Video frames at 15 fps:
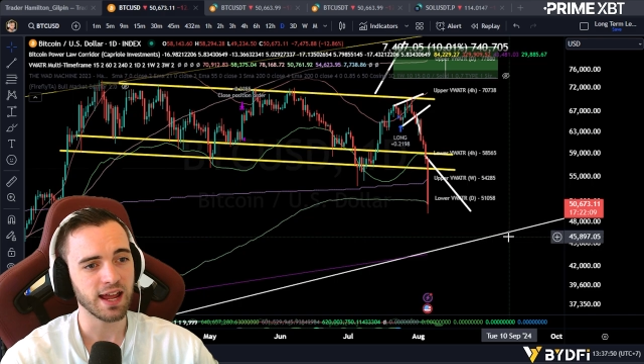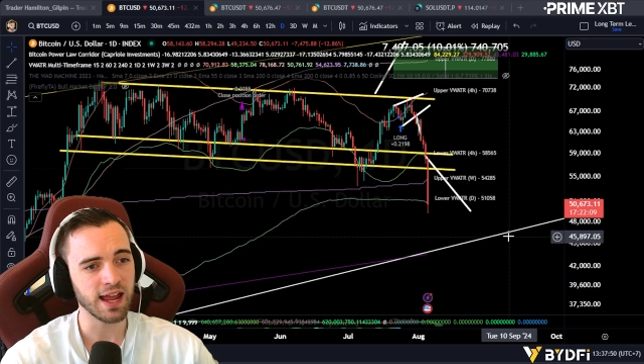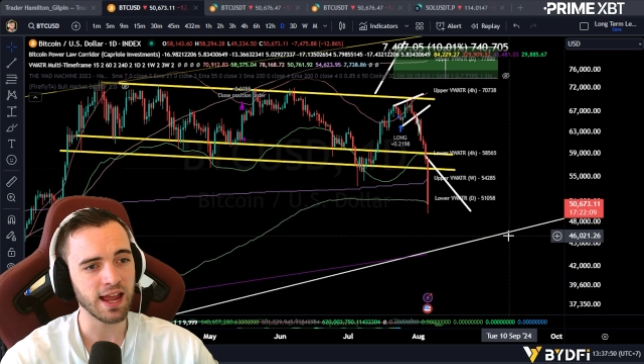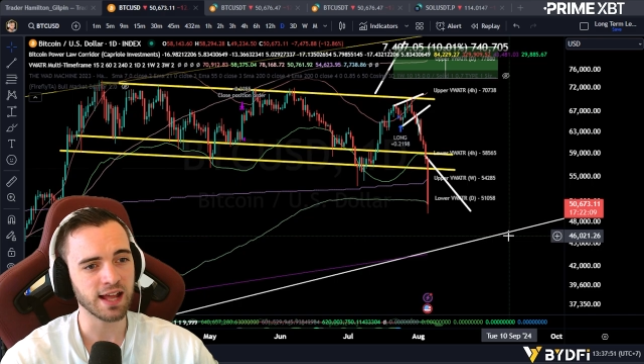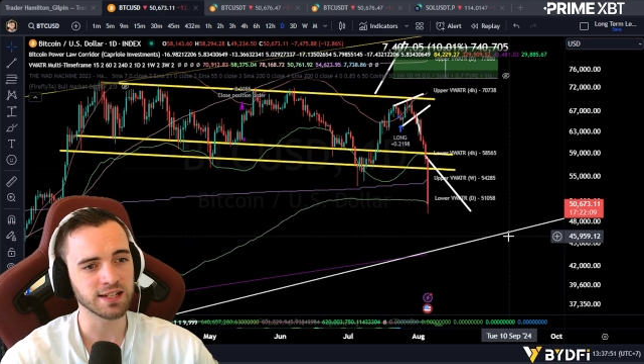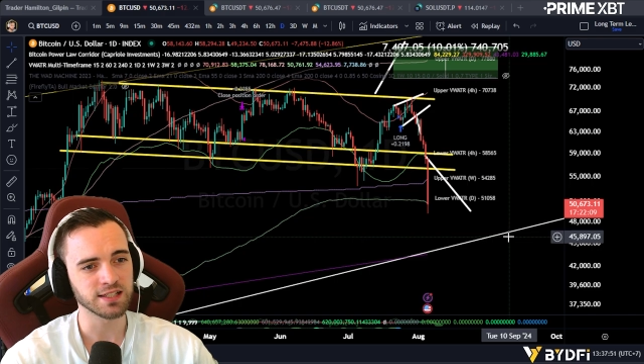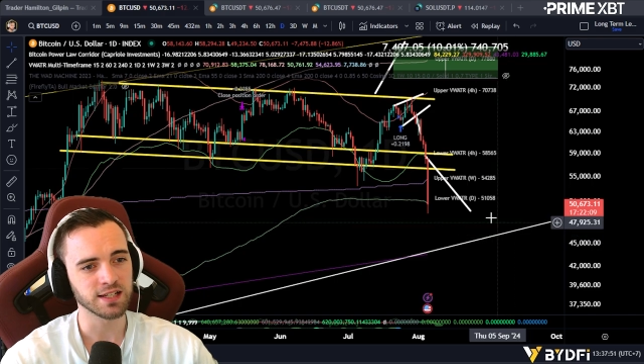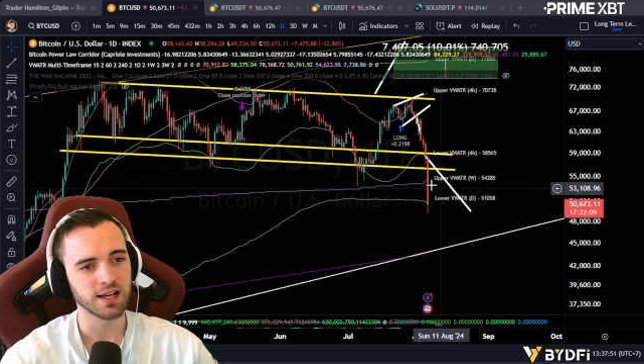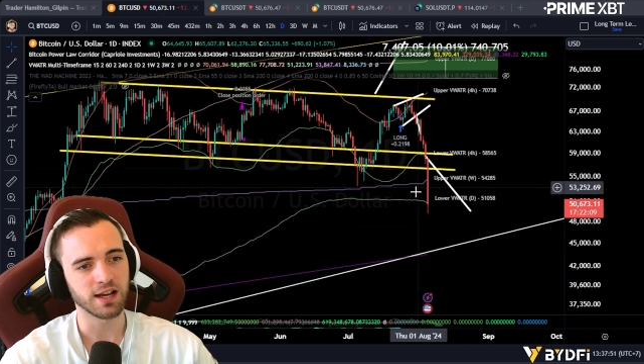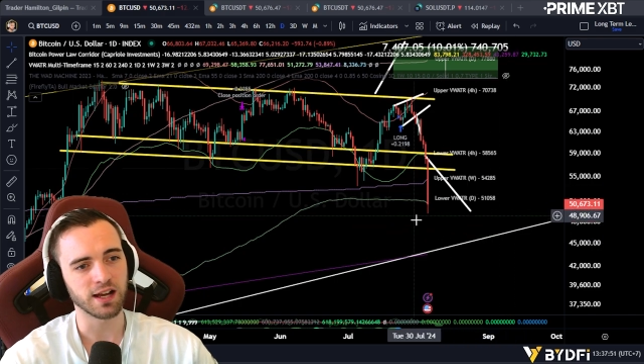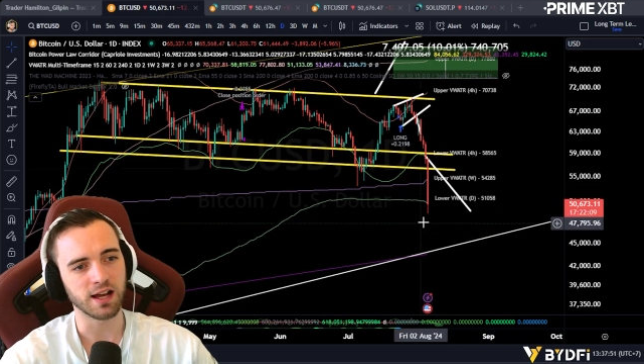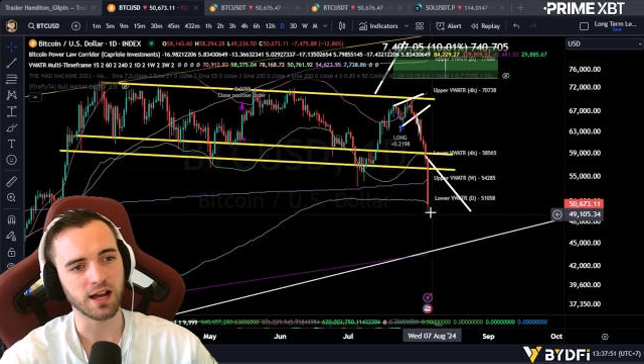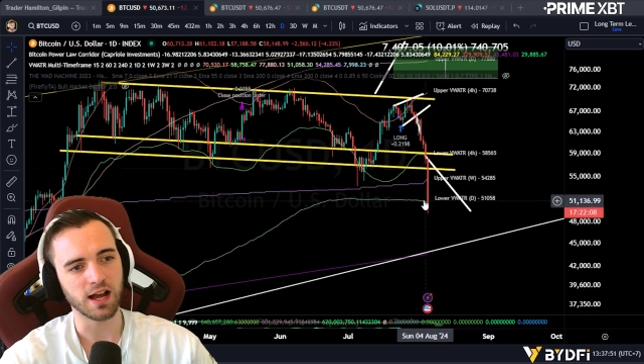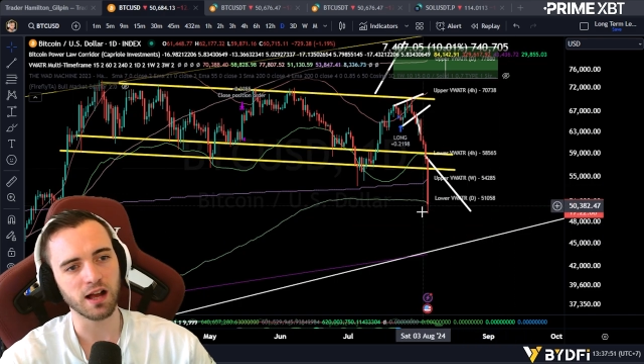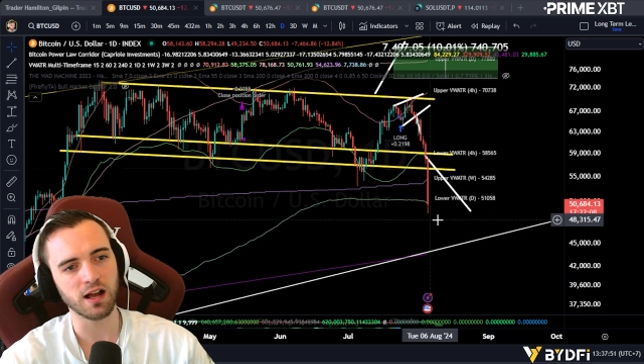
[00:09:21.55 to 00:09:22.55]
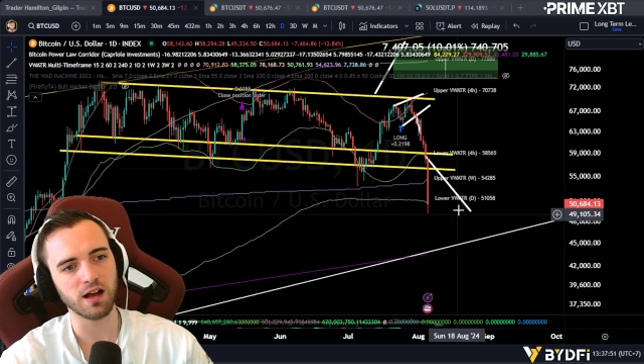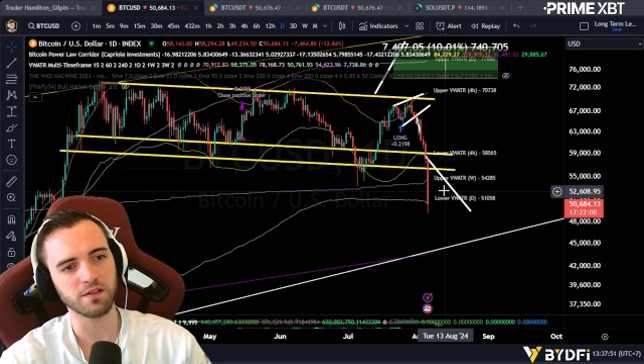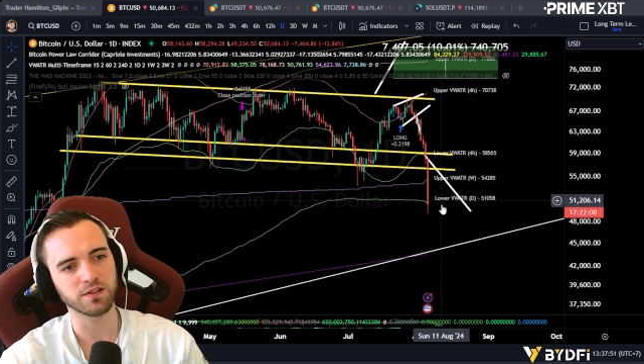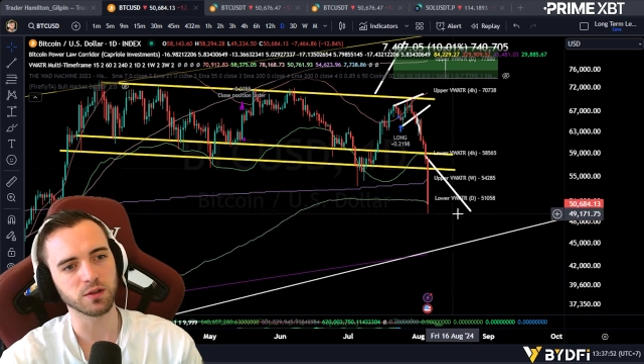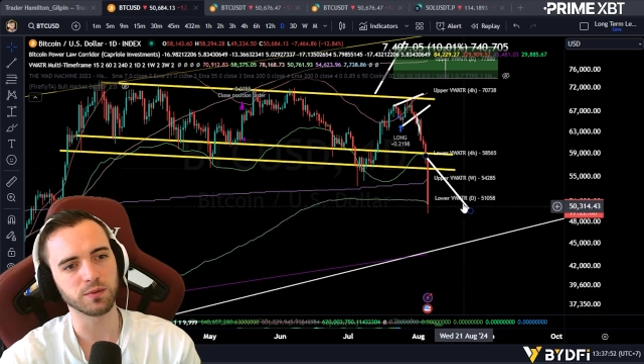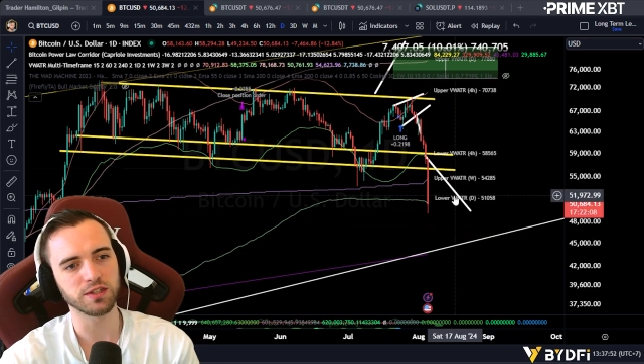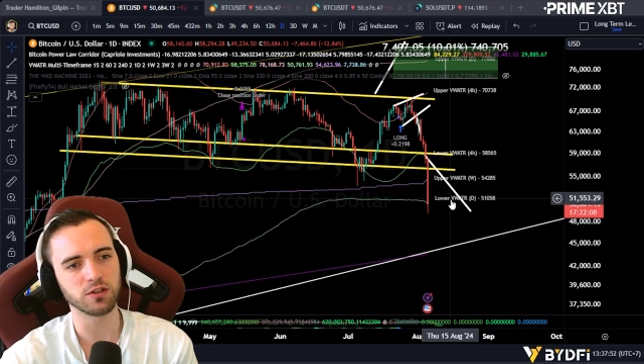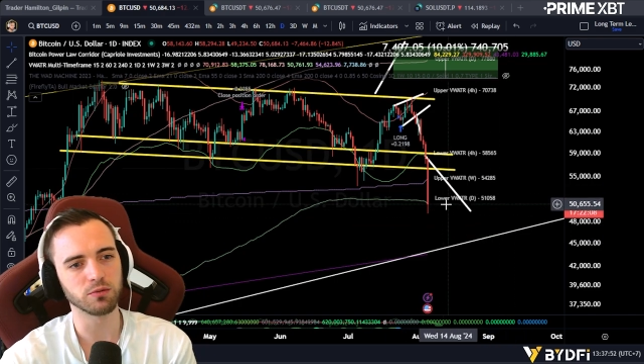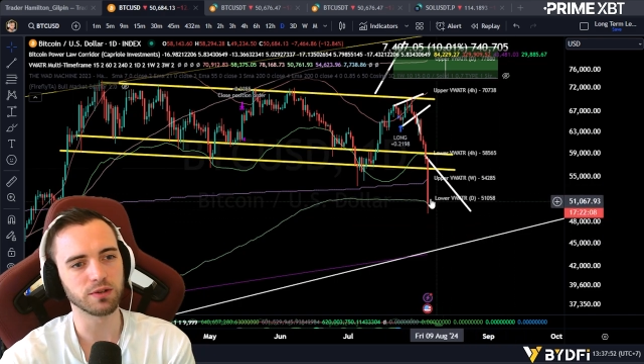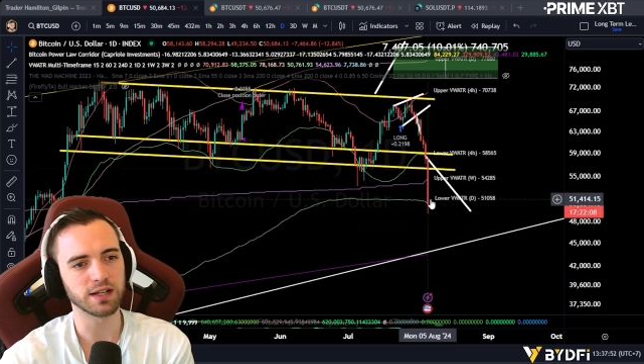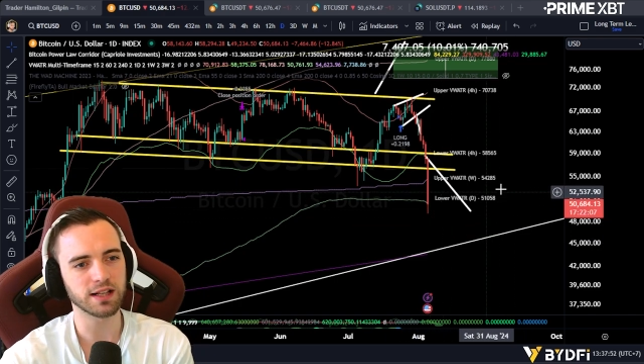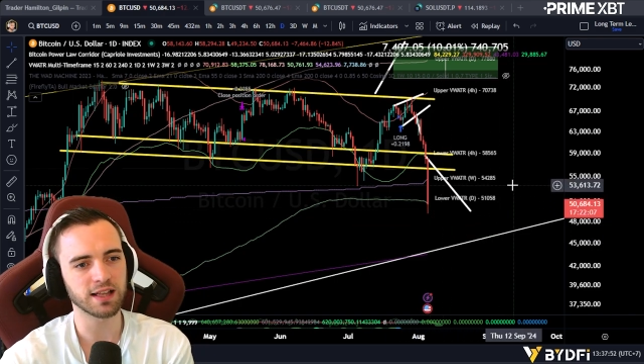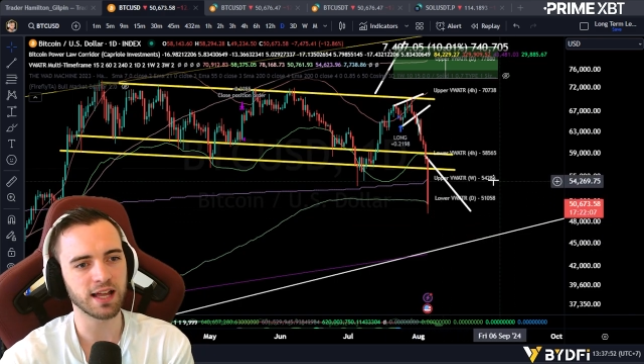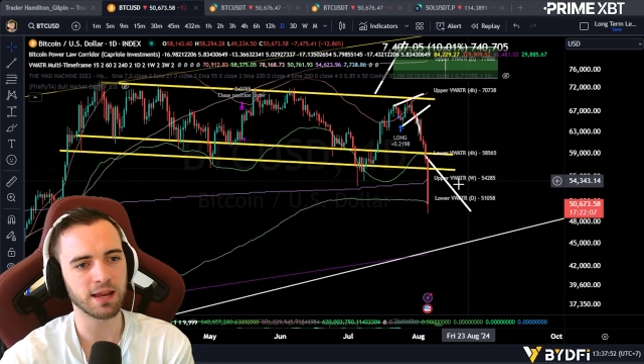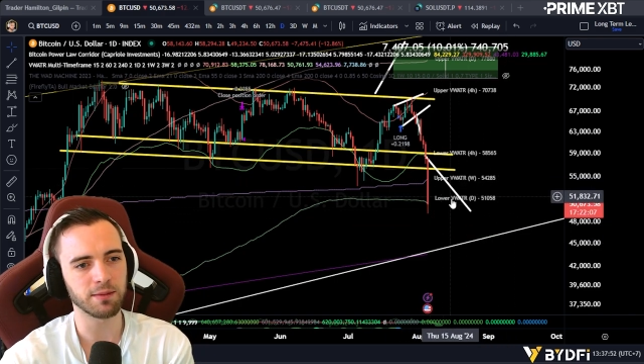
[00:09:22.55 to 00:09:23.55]
And uh, after we do
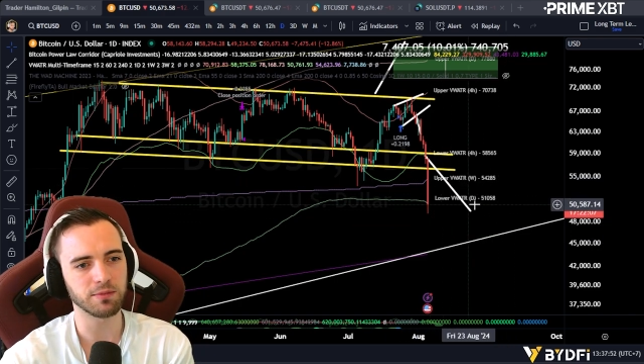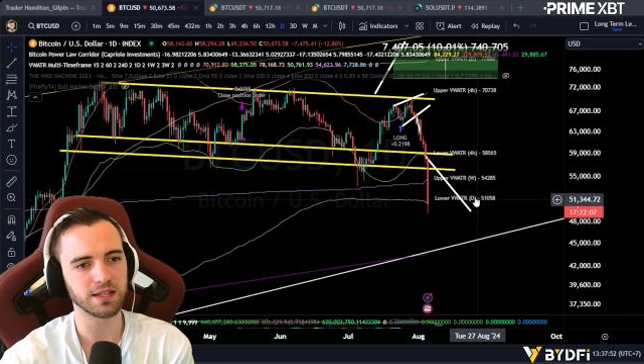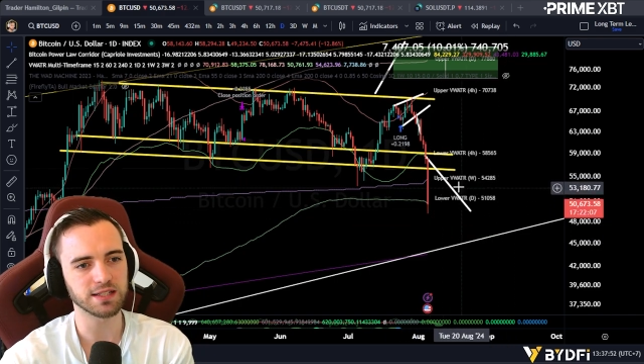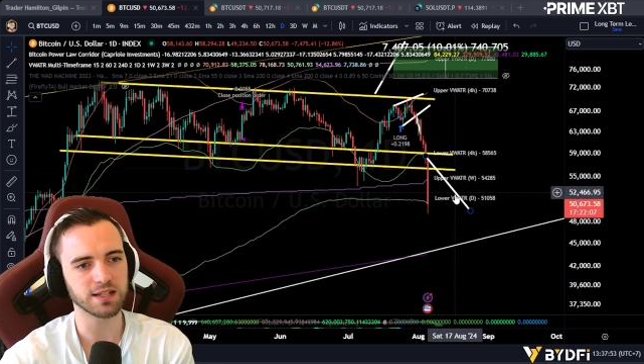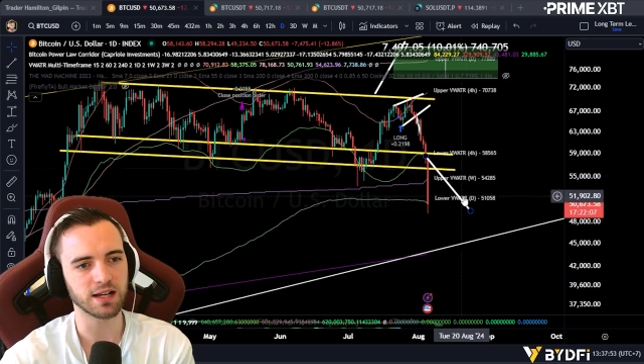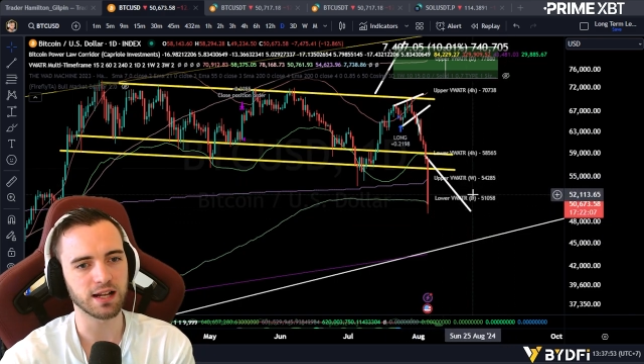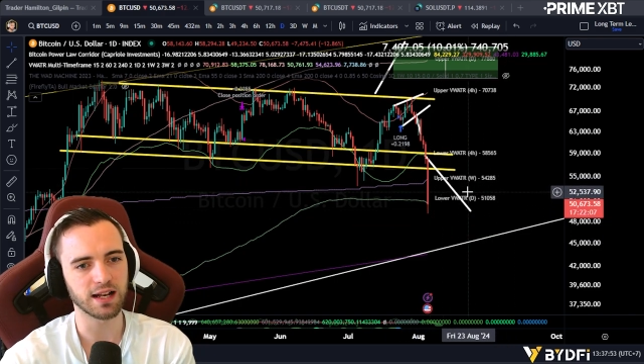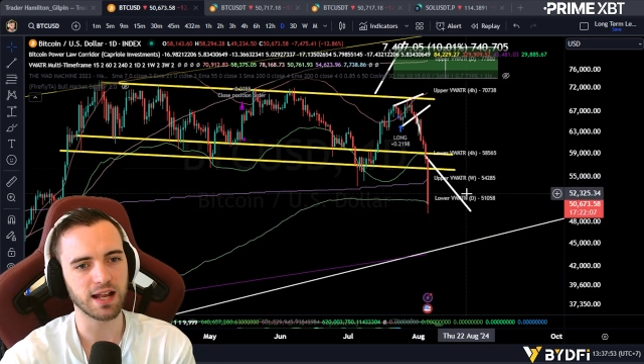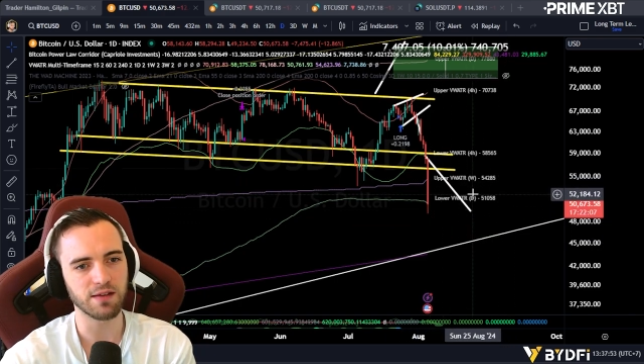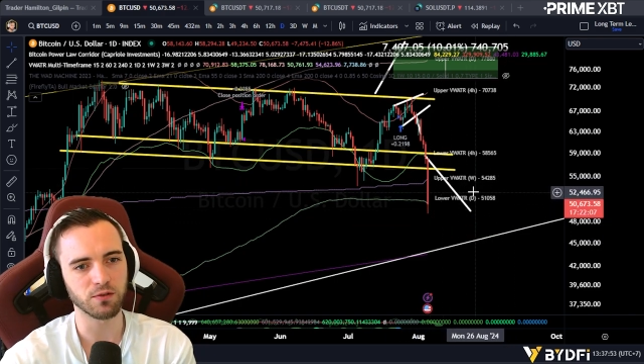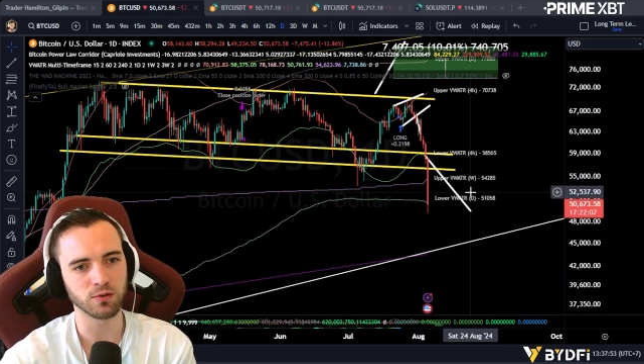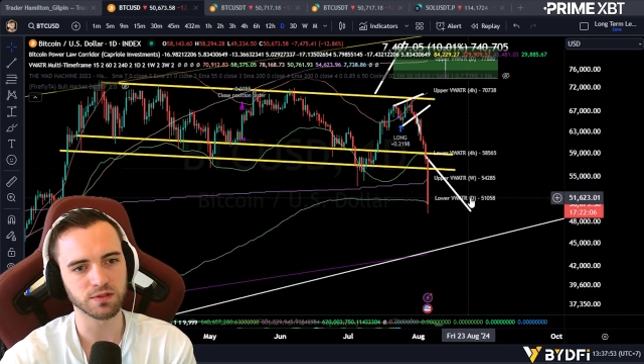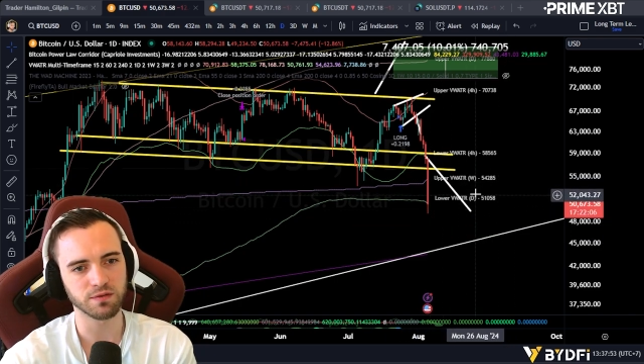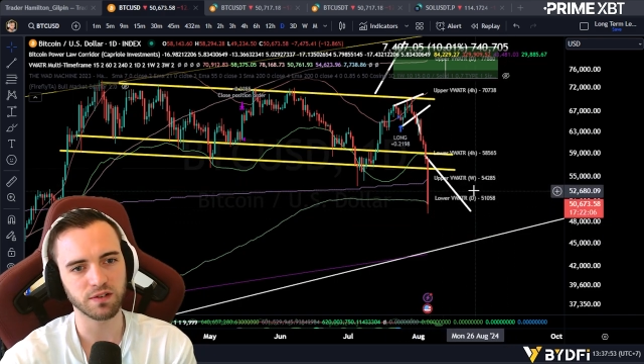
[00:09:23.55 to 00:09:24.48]
reclaim these kind of levels,